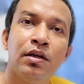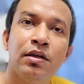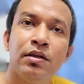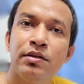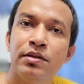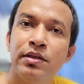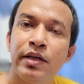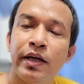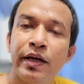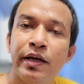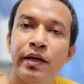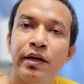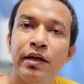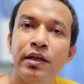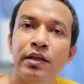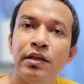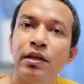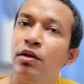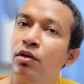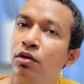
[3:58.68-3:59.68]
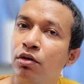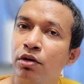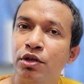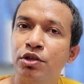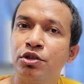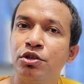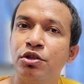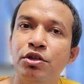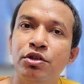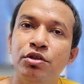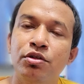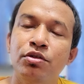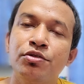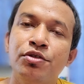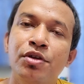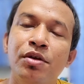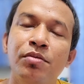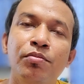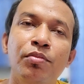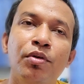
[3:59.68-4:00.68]
Secondly, the location is
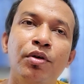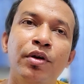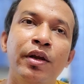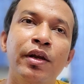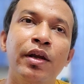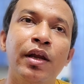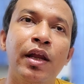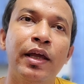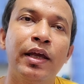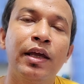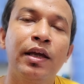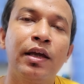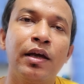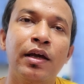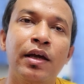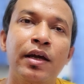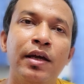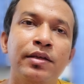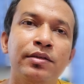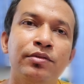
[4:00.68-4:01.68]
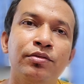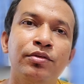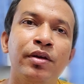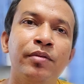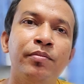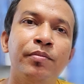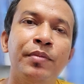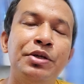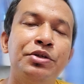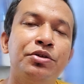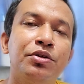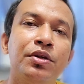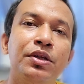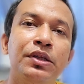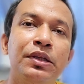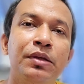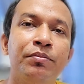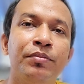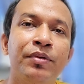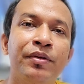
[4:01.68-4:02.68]
also important, as we have mentioned in
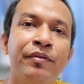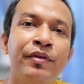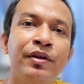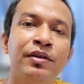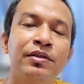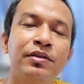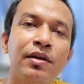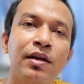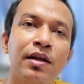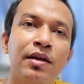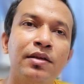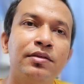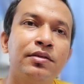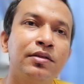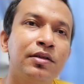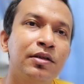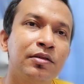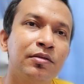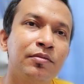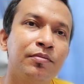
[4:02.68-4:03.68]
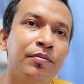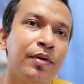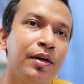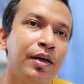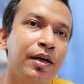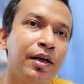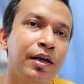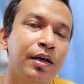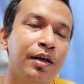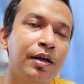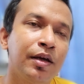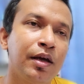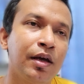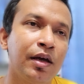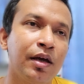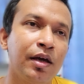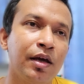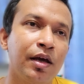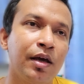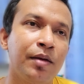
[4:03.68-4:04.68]
the previous class, it may
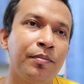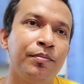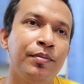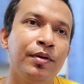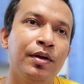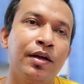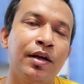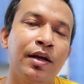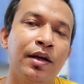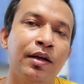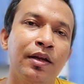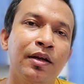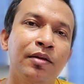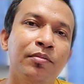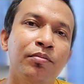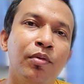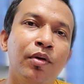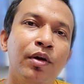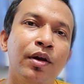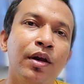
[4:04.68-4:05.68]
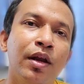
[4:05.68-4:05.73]
appear at that point